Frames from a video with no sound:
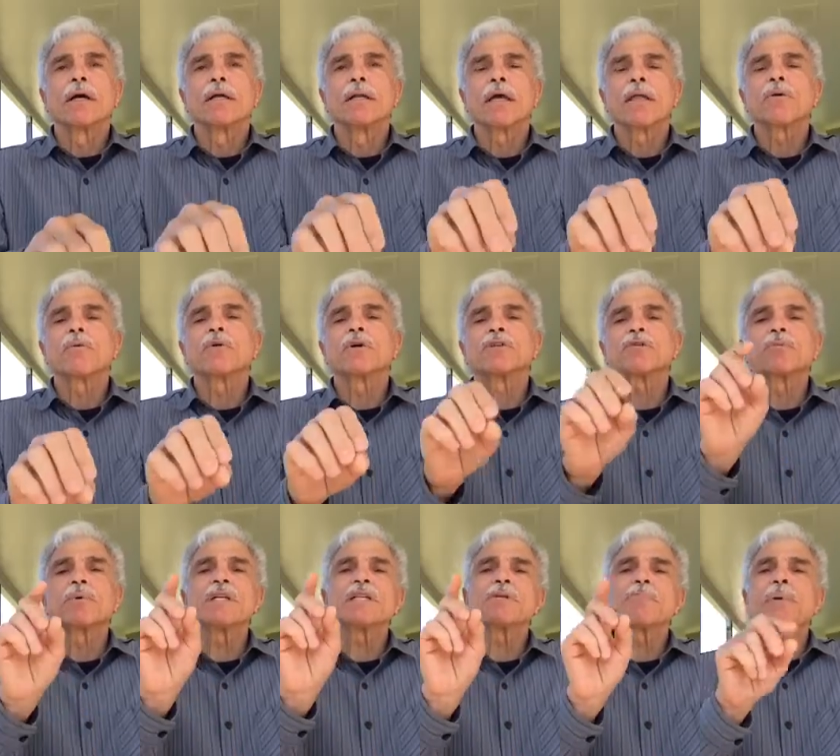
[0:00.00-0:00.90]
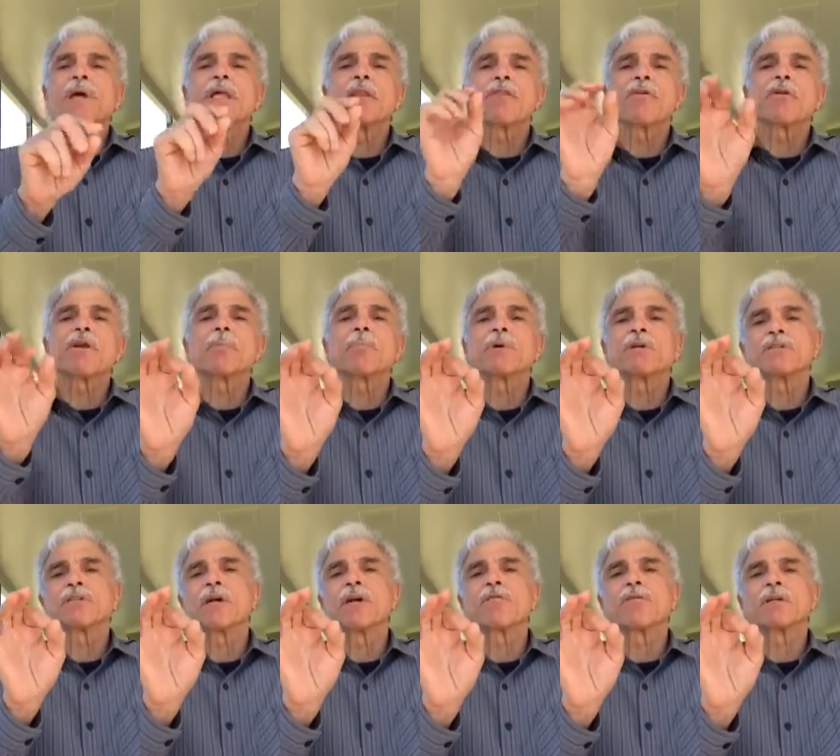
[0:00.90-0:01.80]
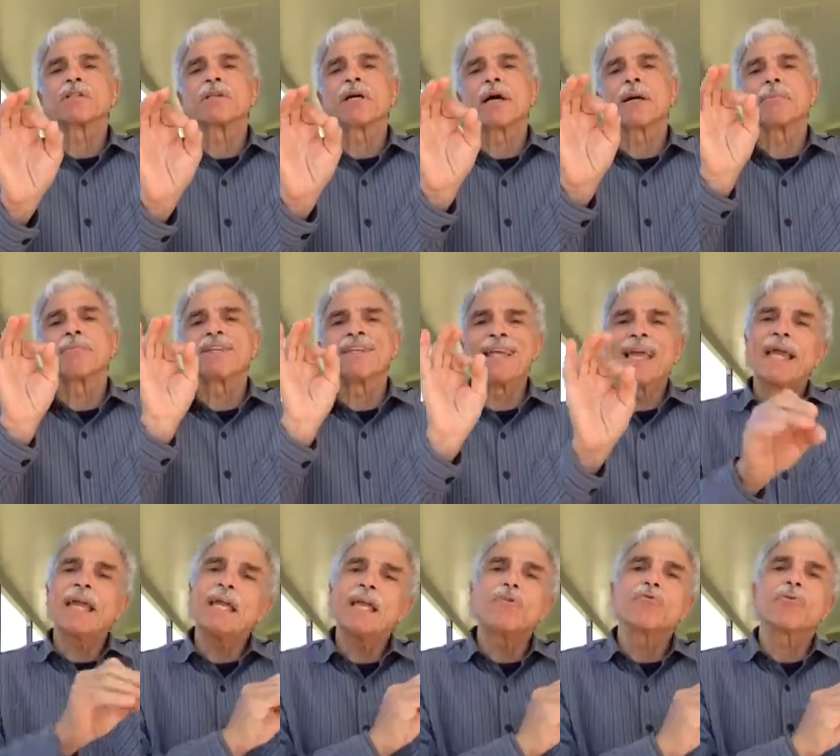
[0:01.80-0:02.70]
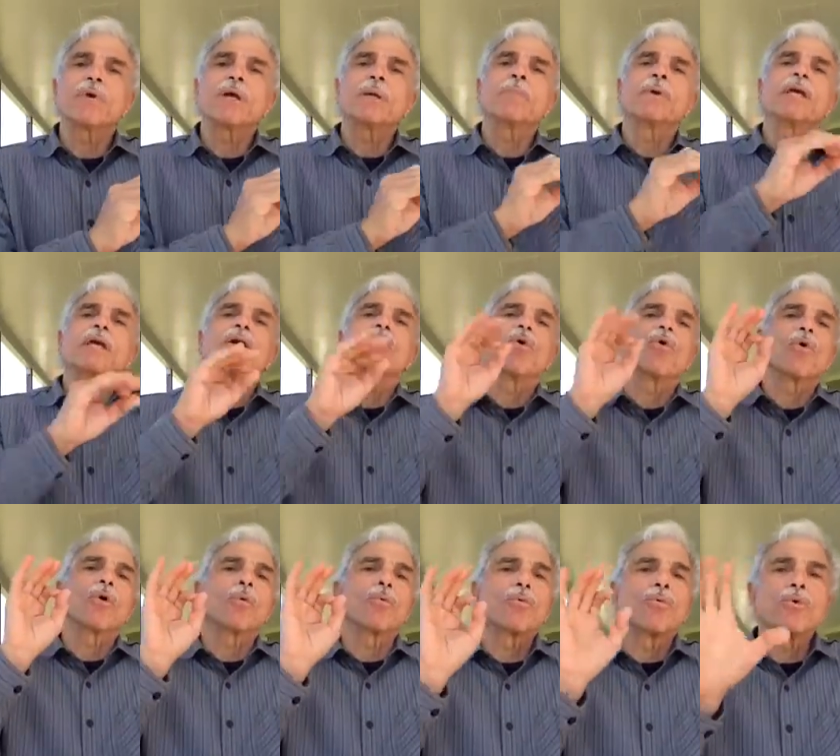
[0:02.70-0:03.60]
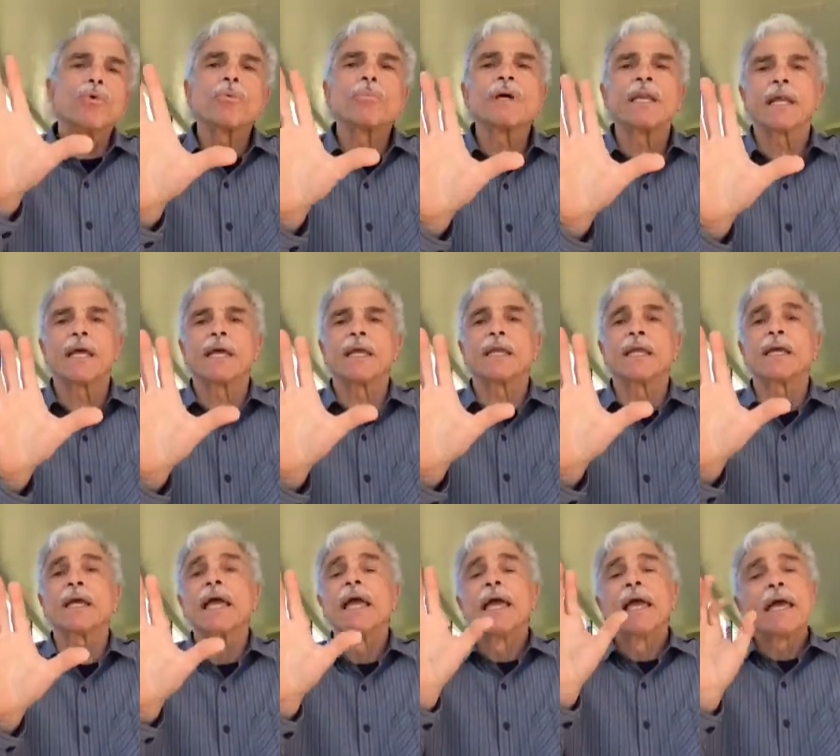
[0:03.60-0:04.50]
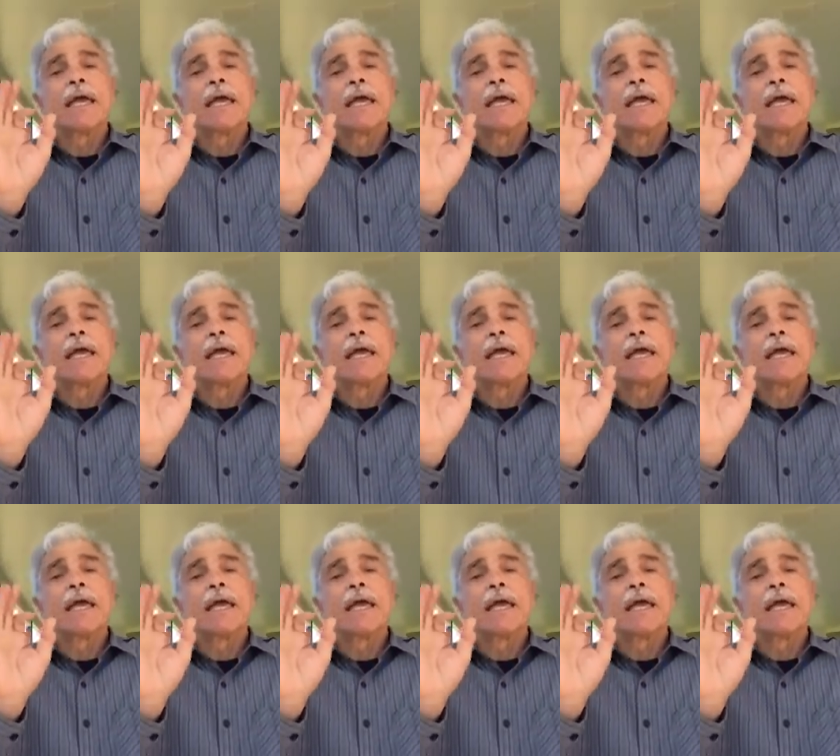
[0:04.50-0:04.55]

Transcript: In other words, we spend 30% of our time daydreaming or ruminating,